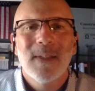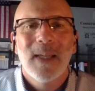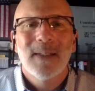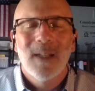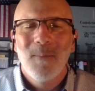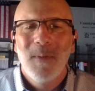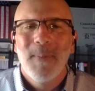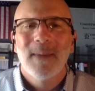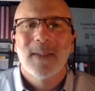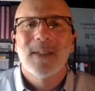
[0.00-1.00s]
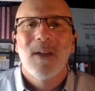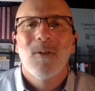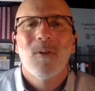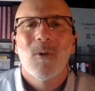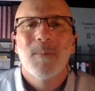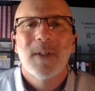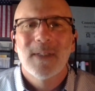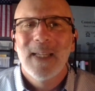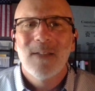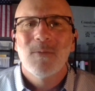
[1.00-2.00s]
How does that? Tell me about the STELCOR
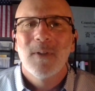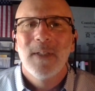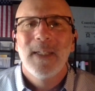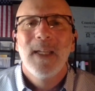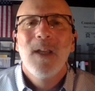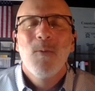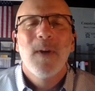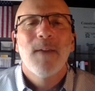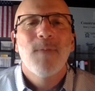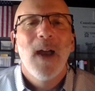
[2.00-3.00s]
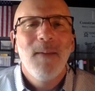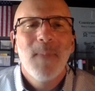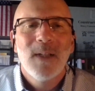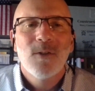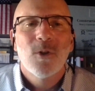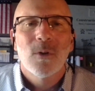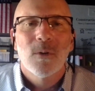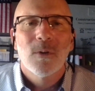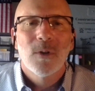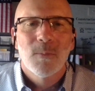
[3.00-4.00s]
because that's really when I met
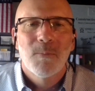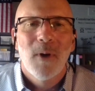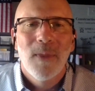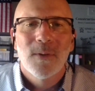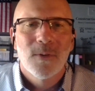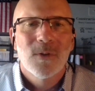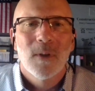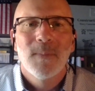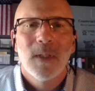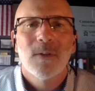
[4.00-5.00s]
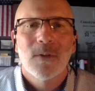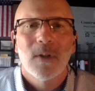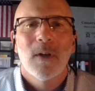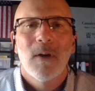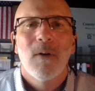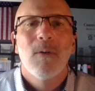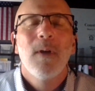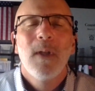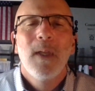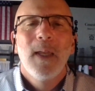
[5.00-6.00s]
your brothers some years
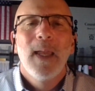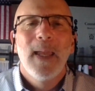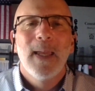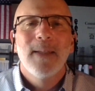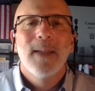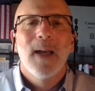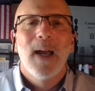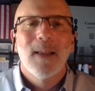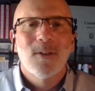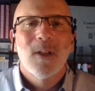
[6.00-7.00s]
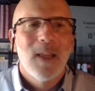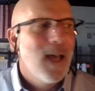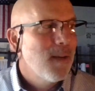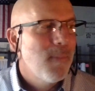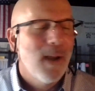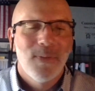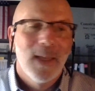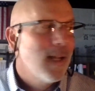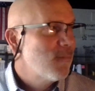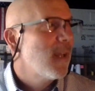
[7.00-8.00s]
ago, and I learned a lot about
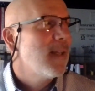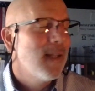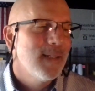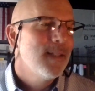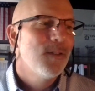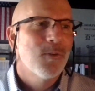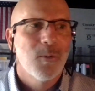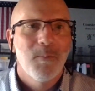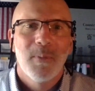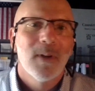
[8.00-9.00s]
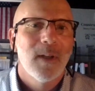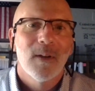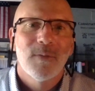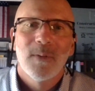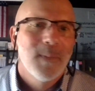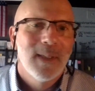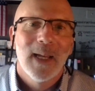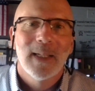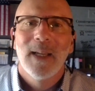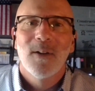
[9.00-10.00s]
that. I've got an ideal group book here from a
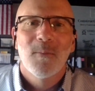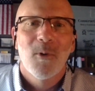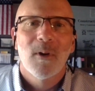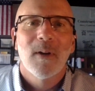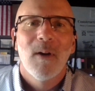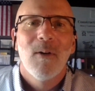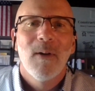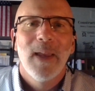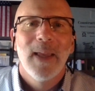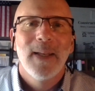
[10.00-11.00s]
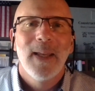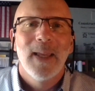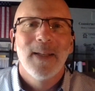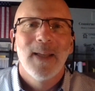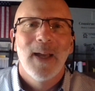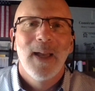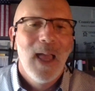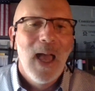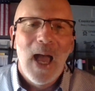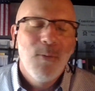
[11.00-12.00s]
decade or more ago, and I
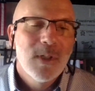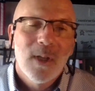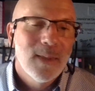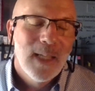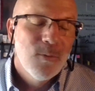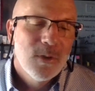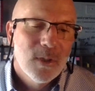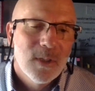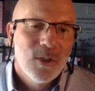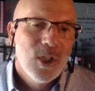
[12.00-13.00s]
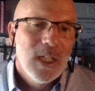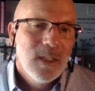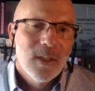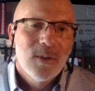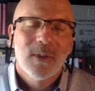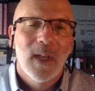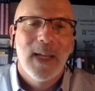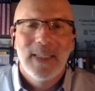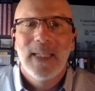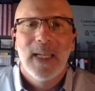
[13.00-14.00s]
always thought that was just a genius
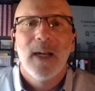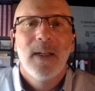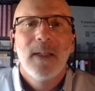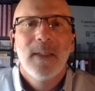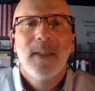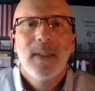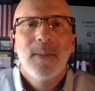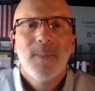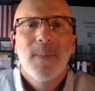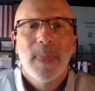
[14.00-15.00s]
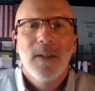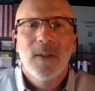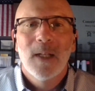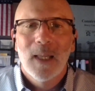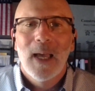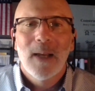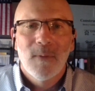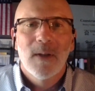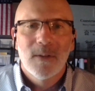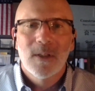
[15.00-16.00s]
idea. You get a lot
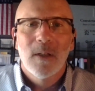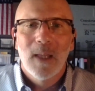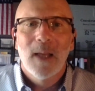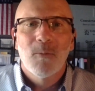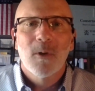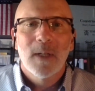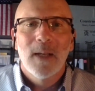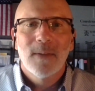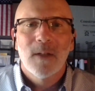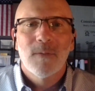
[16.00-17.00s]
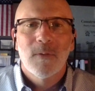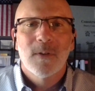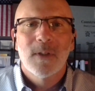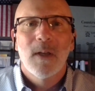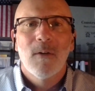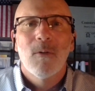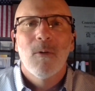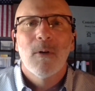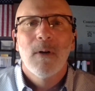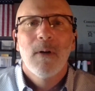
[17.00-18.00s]
of there's still a lot of work out there for the
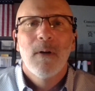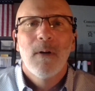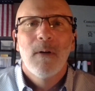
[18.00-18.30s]
STELCOR.